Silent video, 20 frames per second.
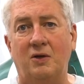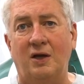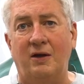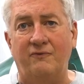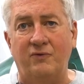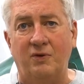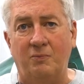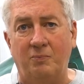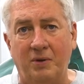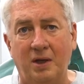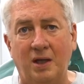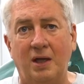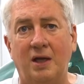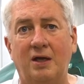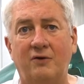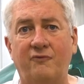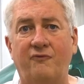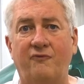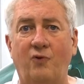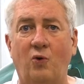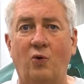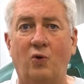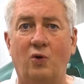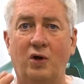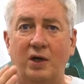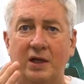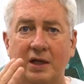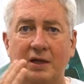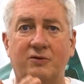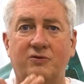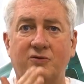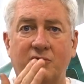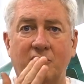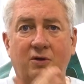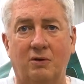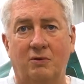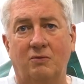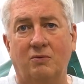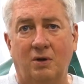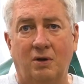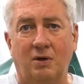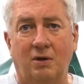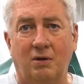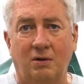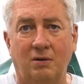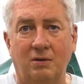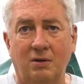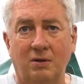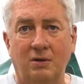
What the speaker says: have to plan for it to go wrong.